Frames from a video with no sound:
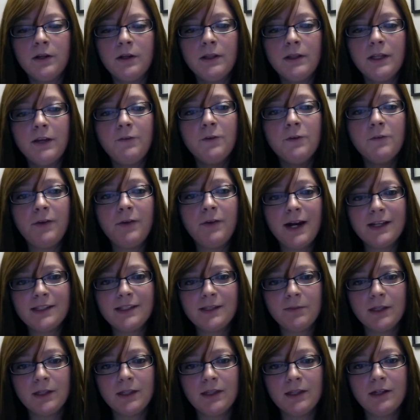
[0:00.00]
If you find
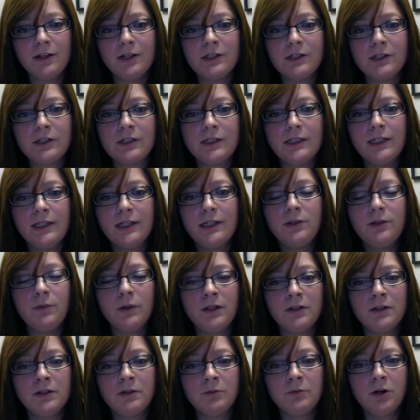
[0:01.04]
something that you're interested in, you
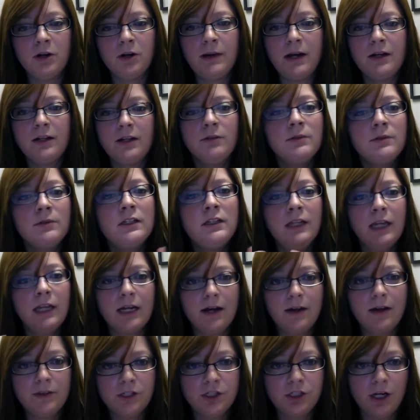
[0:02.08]
want to learn more about it, you would
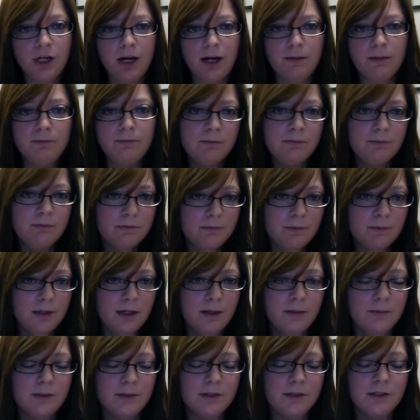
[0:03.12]
click on the job.
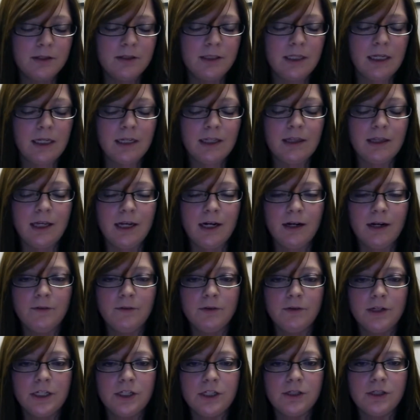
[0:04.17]
There's a link there
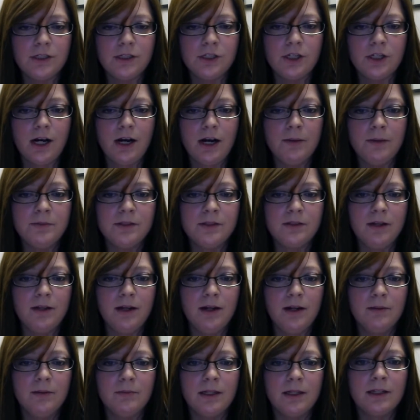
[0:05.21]
for each of the jobs,
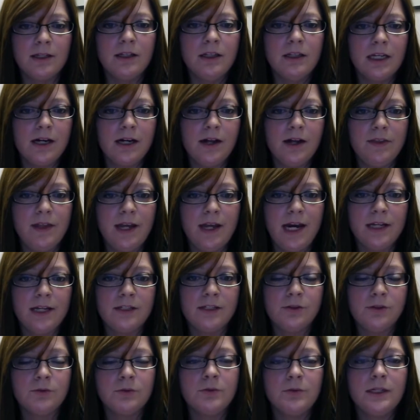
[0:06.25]
and click on
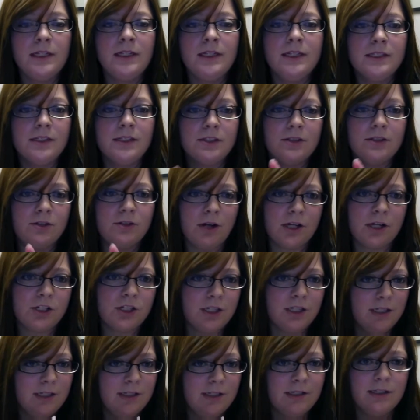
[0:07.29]
that to read the
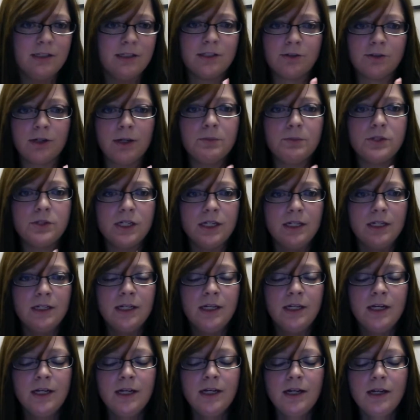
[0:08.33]
instructions and description
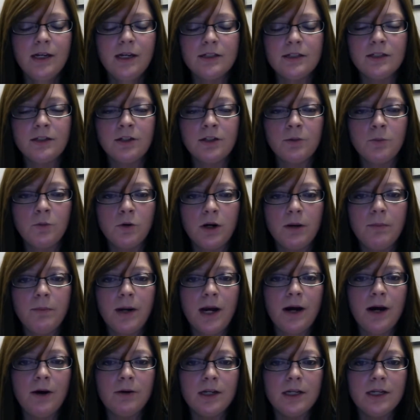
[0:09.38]
to learn more
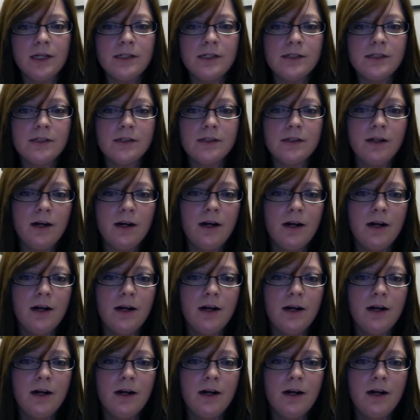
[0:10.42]
about it.